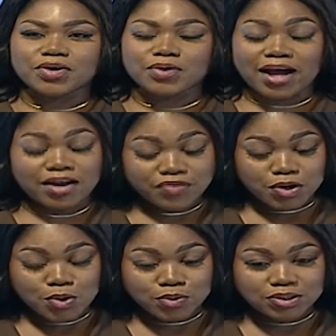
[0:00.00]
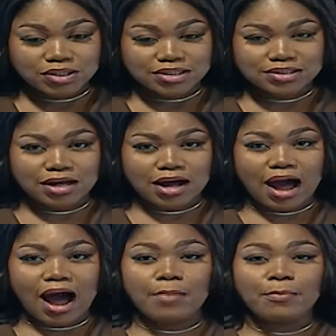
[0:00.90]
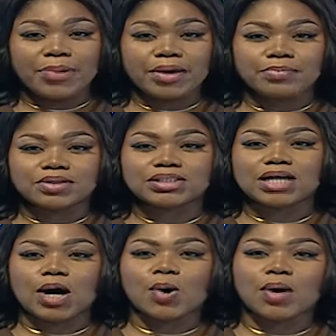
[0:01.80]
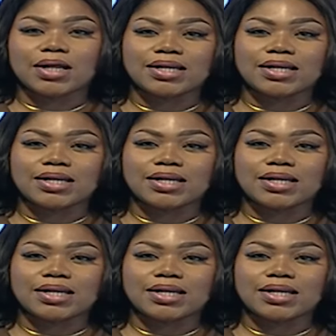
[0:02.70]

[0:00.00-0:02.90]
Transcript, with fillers: Ivory Coast as Ampem Darkoa